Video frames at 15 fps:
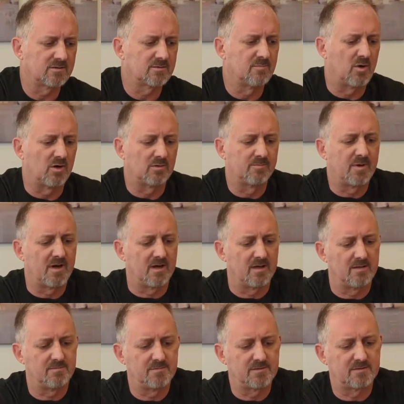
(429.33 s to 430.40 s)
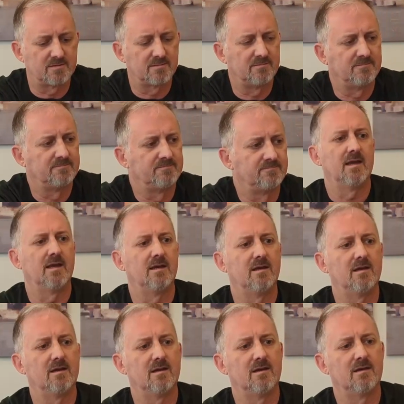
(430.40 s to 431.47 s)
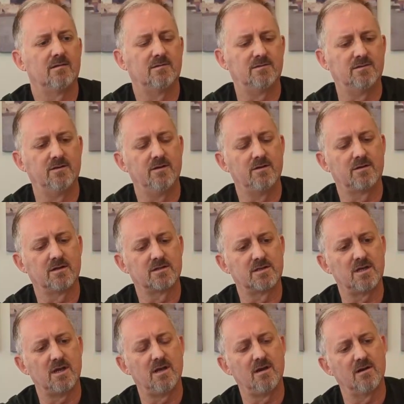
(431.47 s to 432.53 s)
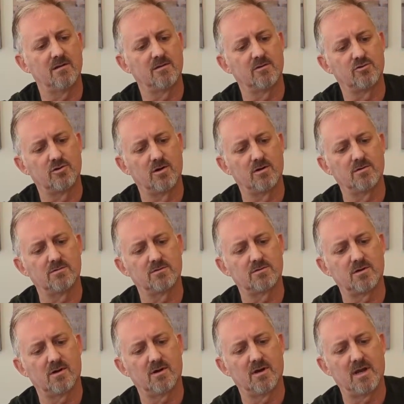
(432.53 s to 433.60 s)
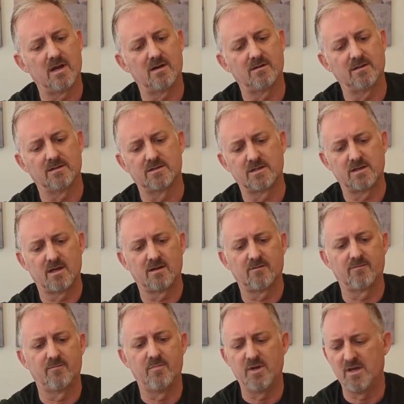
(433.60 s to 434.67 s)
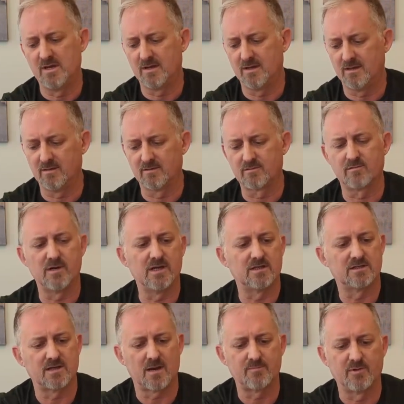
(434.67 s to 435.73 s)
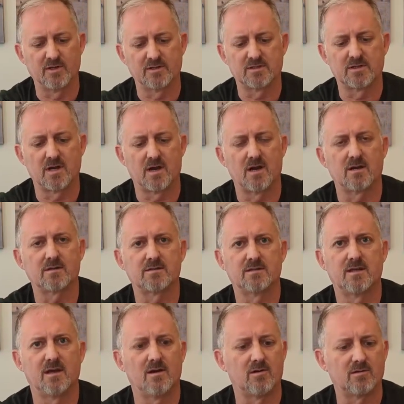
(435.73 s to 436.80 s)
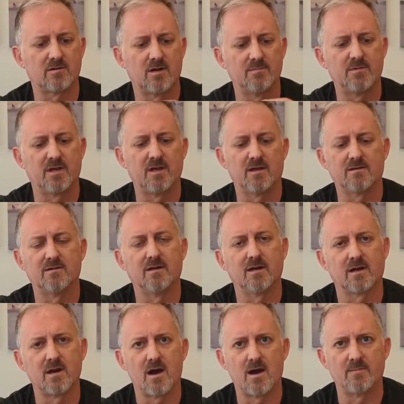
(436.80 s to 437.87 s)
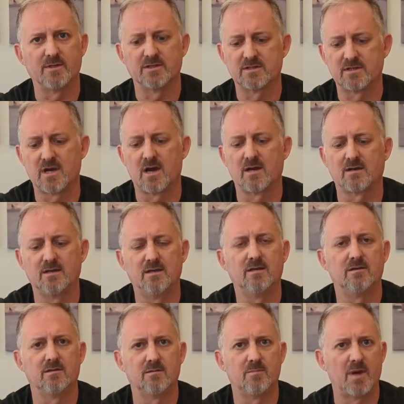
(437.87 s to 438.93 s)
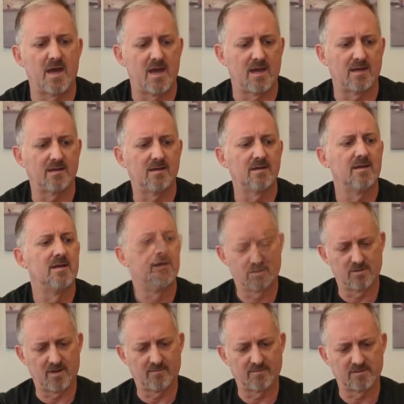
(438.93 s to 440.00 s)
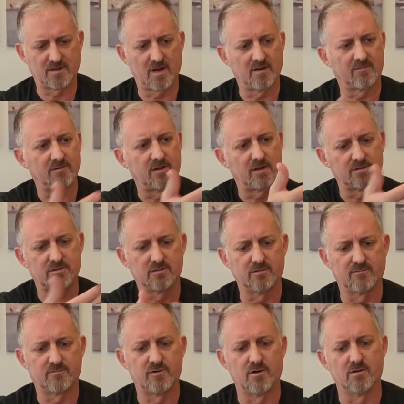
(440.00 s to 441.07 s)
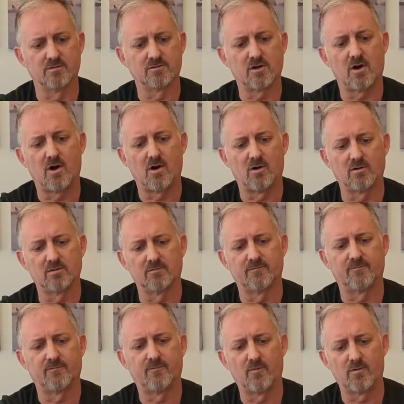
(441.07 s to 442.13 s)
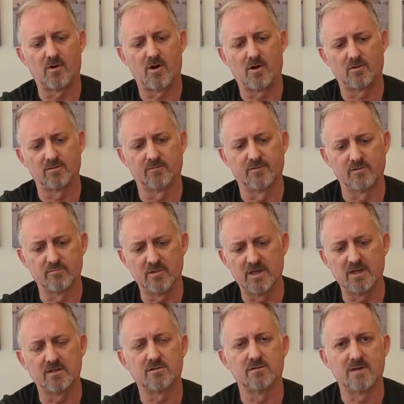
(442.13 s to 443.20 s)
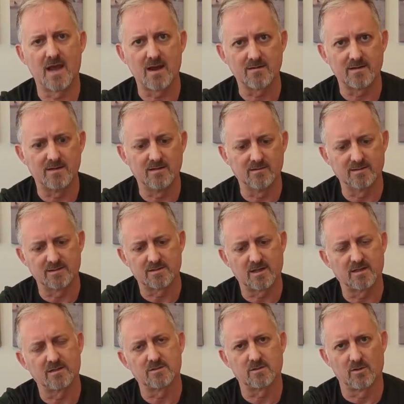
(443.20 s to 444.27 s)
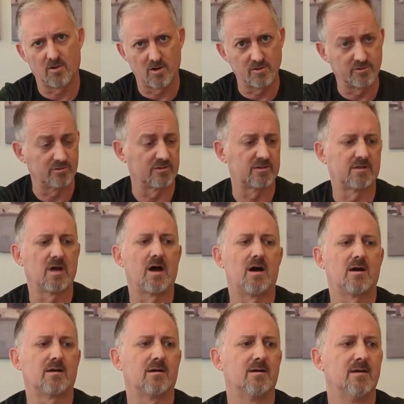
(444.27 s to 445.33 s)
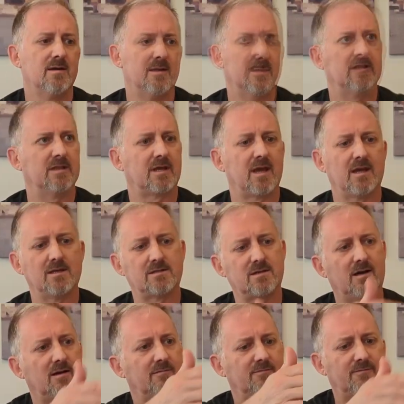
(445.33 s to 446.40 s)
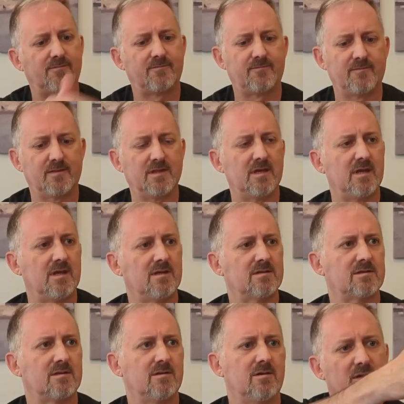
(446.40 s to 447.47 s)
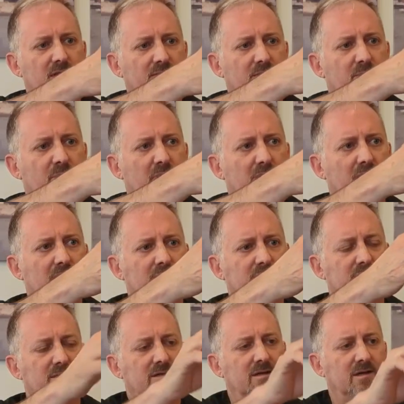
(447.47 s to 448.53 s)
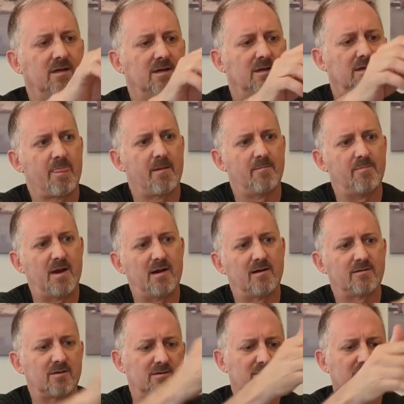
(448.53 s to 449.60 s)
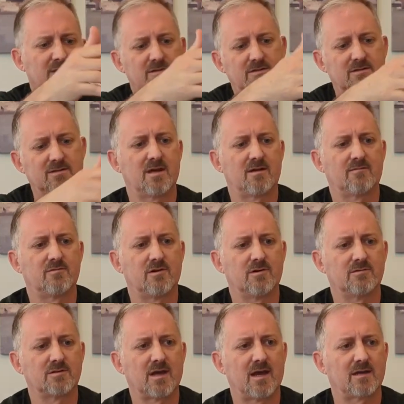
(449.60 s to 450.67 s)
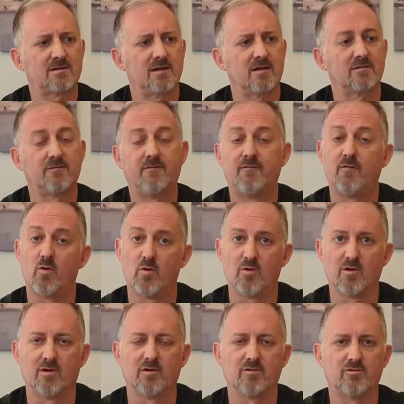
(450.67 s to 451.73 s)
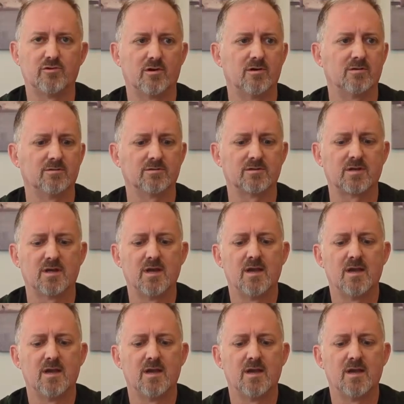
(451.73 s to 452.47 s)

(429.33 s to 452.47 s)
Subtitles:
small pipes, and you can see here the drones are now, instead of being in three separate stocks, they all come together in a common stock into the bag. So you have this kind of cluster of drones. All of the reeds are down here inside this larger stock. In the case of these, you have a bass, a baritone. This set of drones actually has 4 drones,